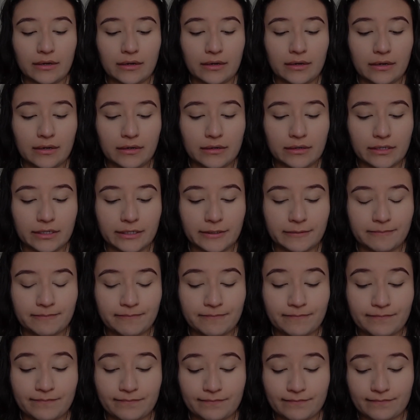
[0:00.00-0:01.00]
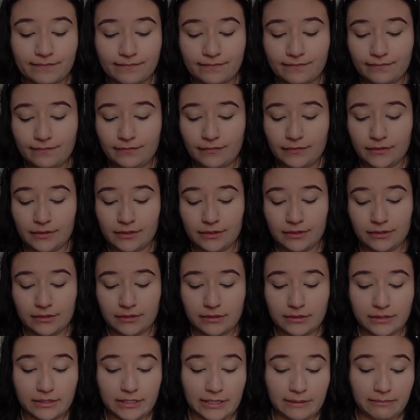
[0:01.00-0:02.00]
Alright,
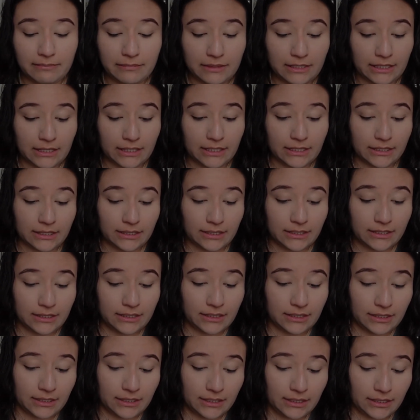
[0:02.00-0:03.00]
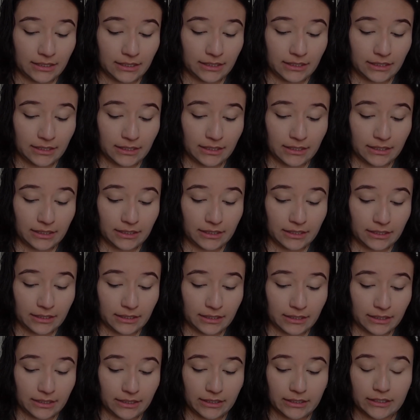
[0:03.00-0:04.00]
same thing.
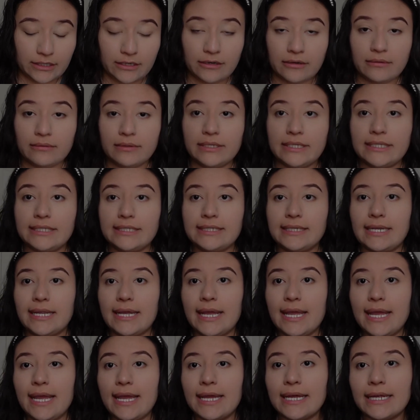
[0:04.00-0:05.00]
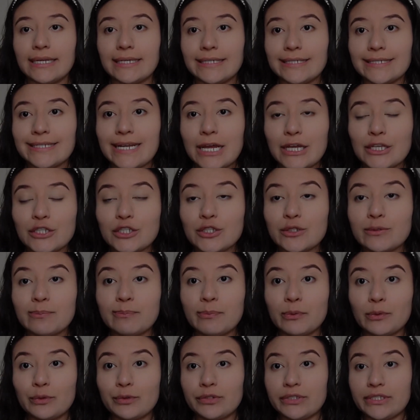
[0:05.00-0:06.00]
I go in and
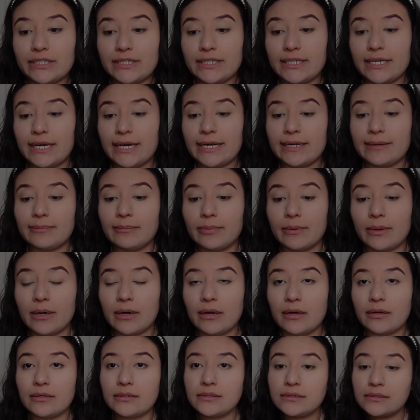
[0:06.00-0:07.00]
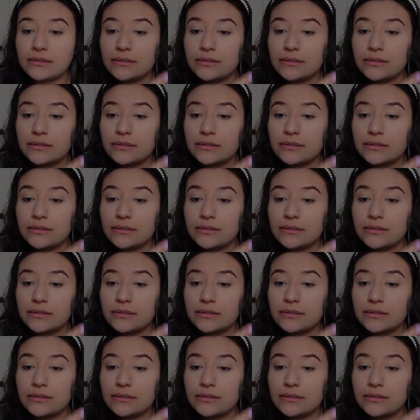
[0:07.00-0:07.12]
spoolie the eyebrow.